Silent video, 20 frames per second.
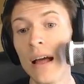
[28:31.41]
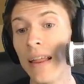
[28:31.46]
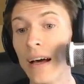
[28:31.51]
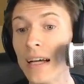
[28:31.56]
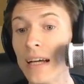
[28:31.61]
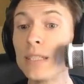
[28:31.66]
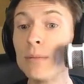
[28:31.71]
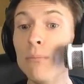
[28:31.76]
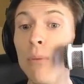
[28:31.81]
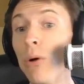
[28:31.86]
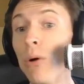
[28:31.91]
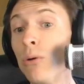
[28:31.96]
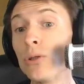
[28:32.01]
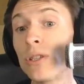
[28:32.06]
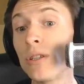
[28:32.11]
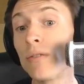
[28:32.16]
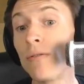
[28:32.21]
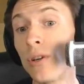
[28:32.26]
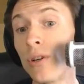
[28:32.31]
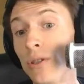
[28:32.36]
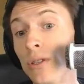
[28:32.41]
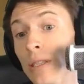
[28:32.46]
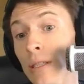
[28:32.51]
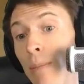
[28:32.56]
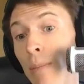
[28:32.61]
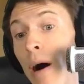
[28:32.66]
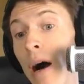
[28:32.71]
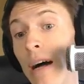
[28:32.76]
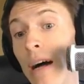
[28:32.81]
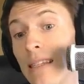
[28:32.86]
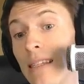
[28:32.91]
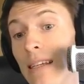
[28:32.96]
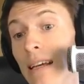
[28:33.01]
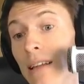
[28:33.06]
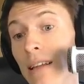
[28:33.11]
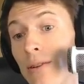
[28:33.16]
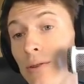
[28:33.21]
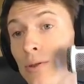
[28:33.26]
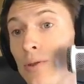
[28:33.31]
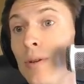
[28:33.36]
That's most of the good spots.
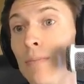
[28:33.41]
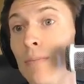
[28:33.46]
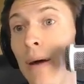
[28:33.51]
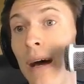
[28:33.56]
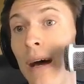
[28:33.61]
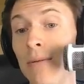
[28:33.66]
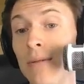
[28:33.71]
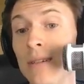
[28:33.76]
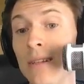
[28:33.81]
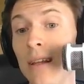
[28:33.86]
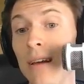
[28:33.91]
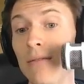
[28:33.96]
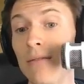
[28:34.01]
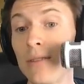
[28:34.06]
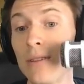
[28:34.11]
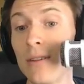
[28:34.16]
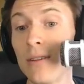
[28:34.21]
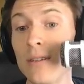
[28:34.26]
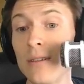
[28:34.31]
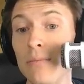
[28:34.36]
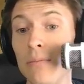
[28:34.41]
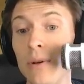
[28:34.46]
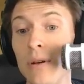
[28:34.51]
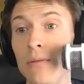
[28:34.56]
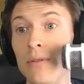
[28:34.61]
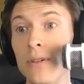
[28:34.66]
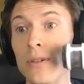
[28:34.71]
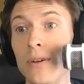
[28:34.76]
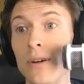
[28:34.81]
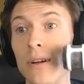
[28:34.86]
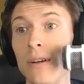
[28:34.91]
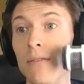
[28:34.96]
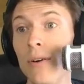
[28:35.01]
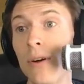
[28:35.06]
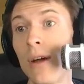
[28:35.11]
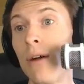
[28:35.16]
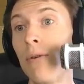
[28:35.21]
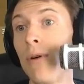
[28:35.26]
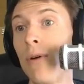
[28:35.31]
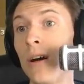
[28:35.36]
There's only bad ones left, so this is pretty restrictive.
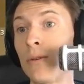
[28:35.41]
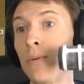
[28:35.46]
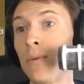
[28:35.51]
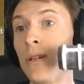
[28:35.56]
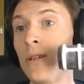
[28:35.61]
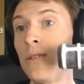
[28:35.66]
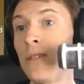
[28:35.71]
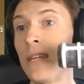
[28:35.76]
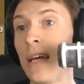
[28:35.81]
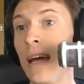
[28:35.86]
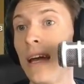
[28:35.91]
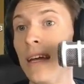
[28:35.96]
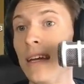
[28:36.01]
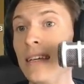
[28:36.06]
Okay, Raj, what'd you say?